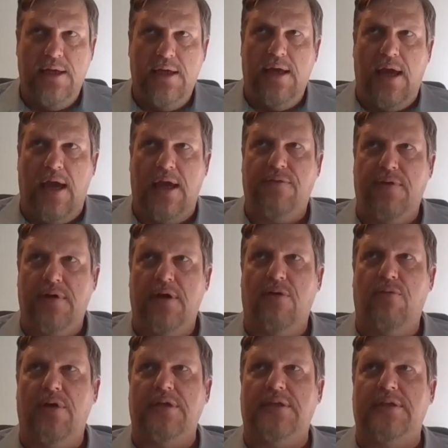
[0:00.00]
HVNL
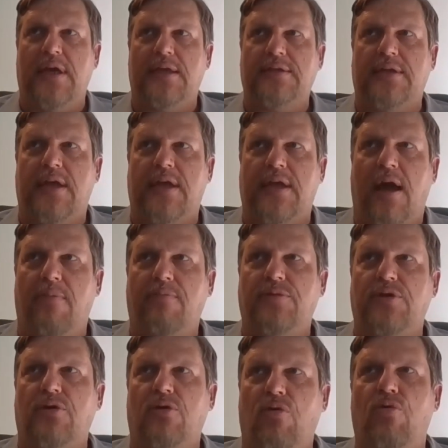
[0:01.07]
when it does come
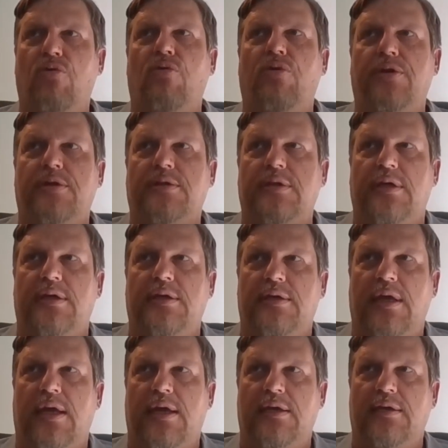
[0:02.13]
to audit
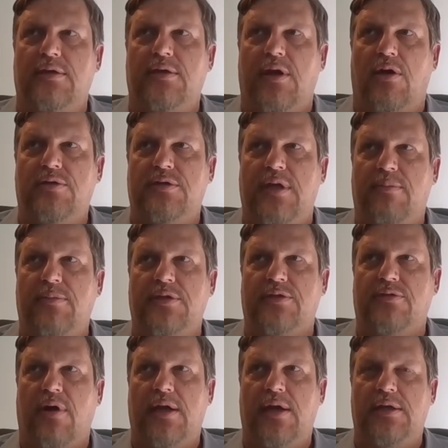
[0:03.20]
and you know,
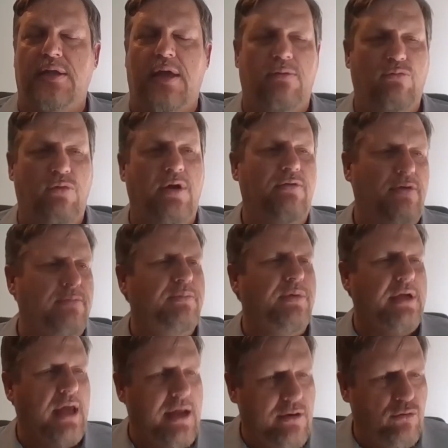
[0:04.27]
demonstrating that, whether it
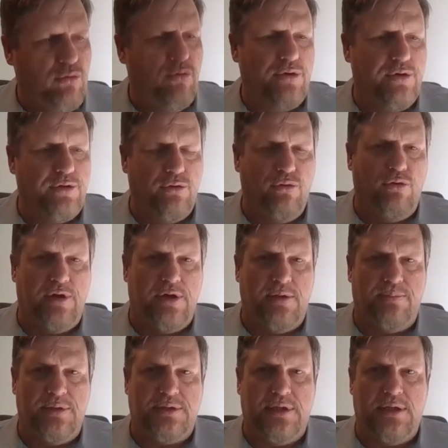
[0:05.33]
be at audit or at a
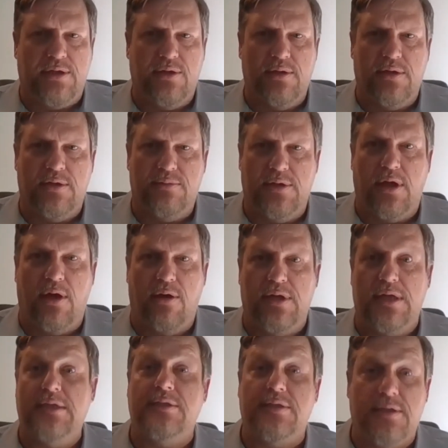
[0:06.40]
particular, you know,
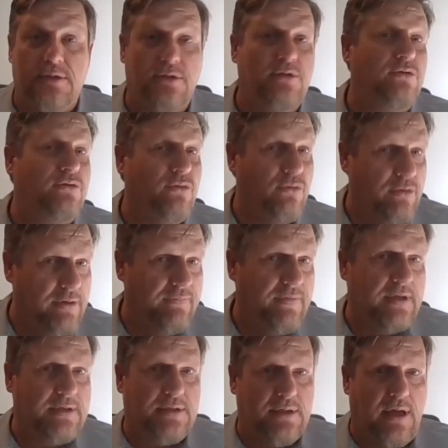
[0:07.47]
incident or
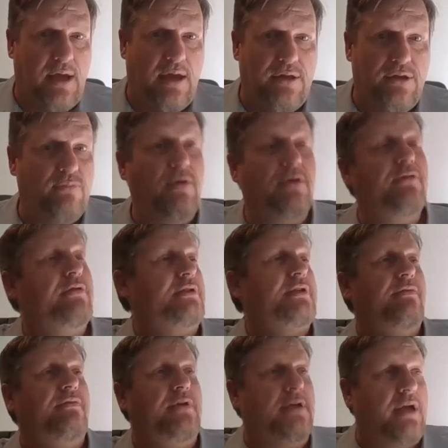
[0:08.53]
investigation, whether it's
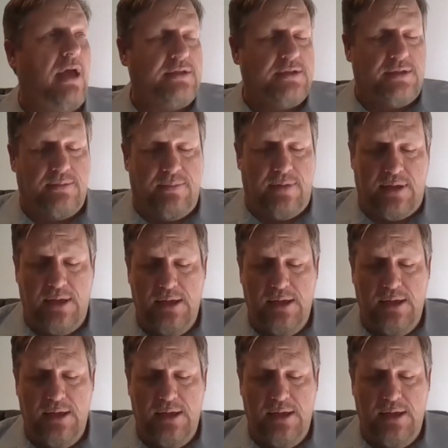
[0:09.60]
even a customer